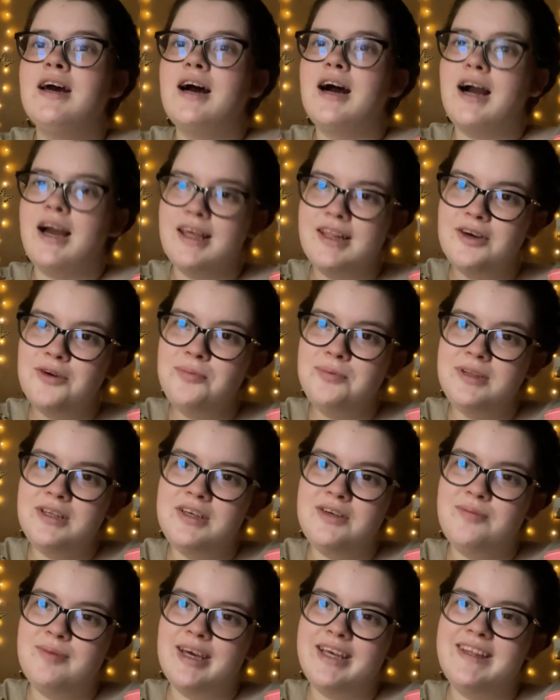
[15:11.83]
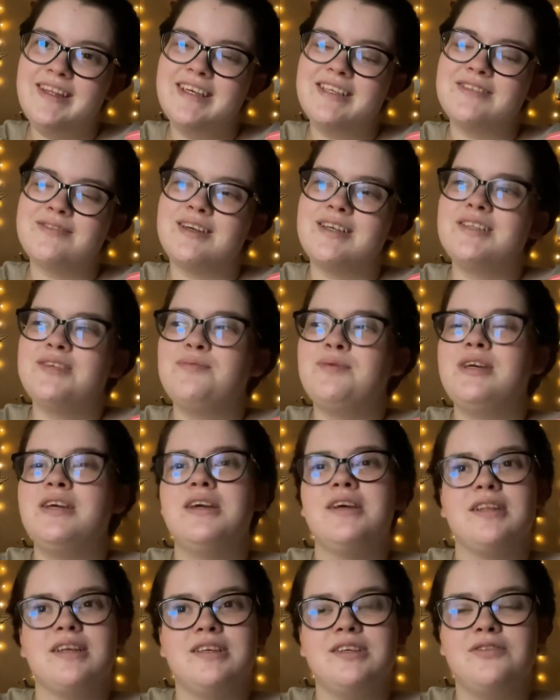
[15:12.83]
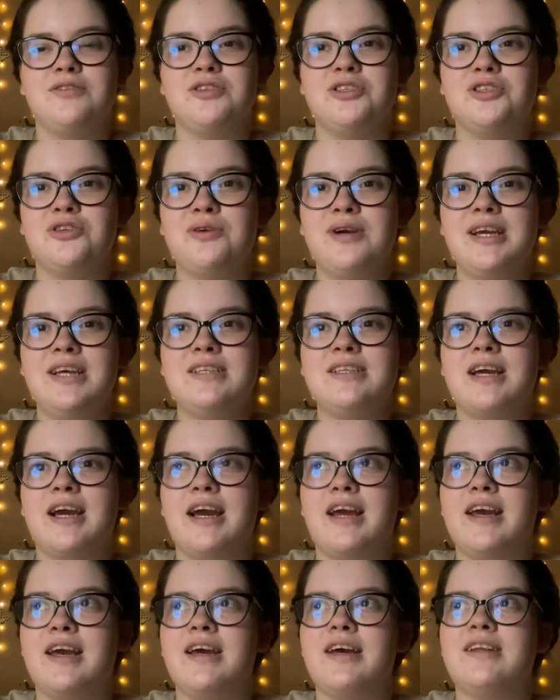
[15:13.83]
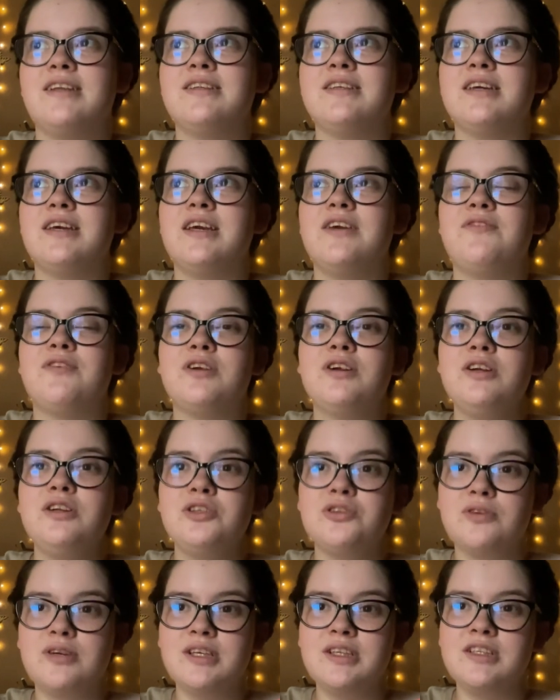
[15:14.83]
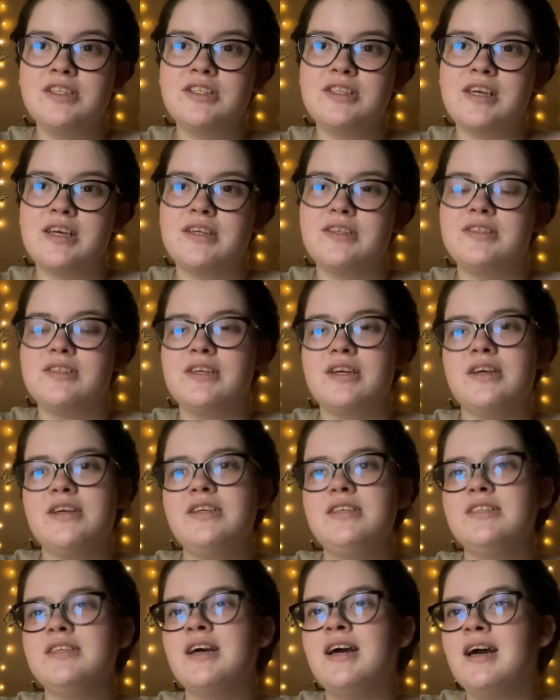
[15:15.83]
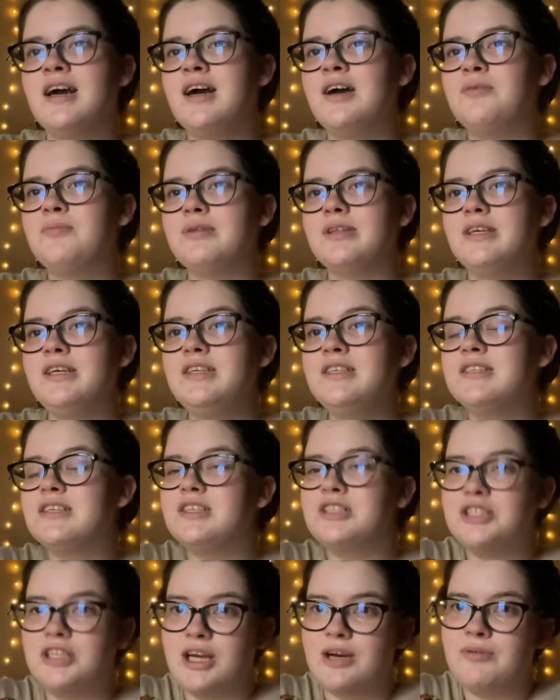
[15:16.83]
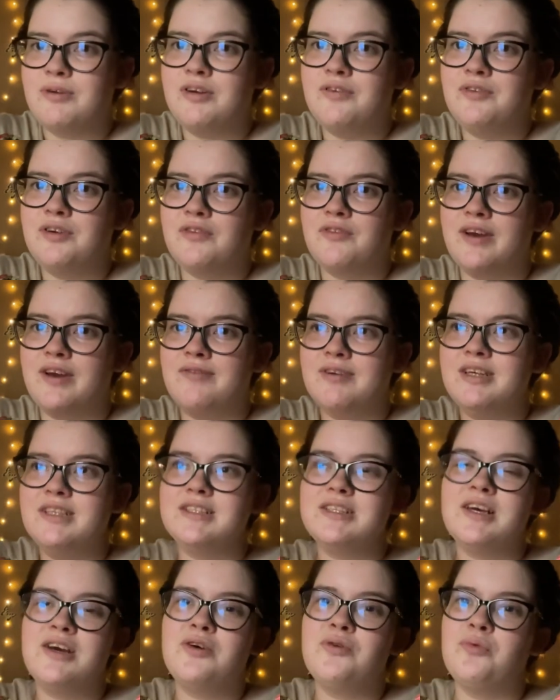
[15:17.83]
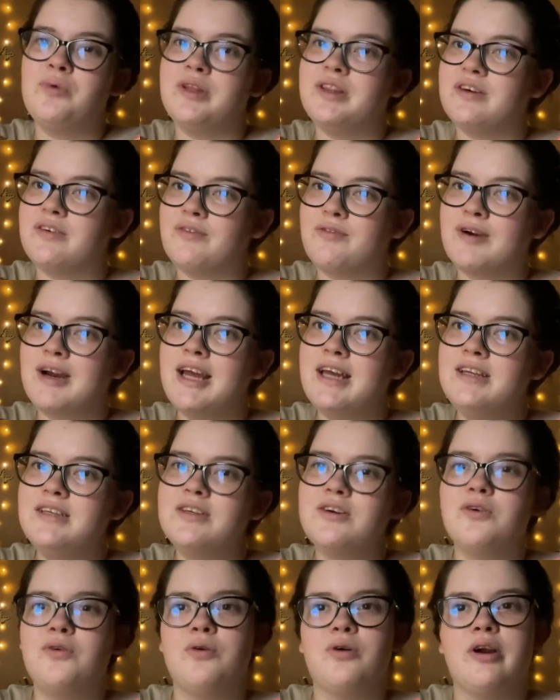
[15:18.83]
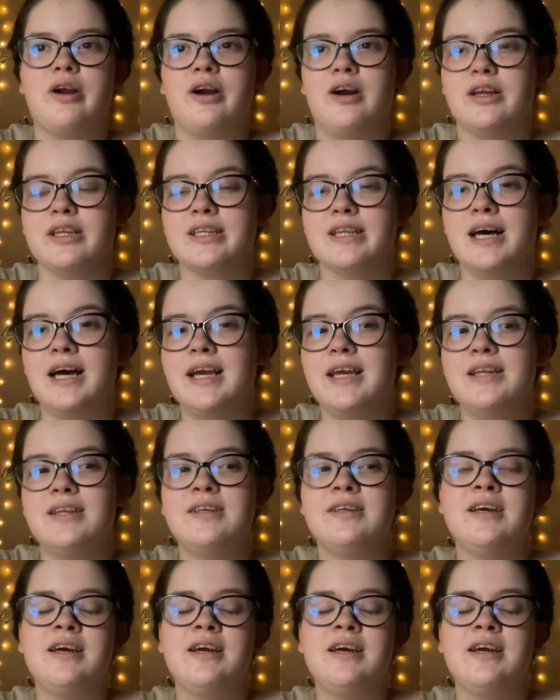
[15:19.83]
I hope that you make this recipe and that you enjoy it. And if you're enjoying this series, please share one of your favorites with a friend or online.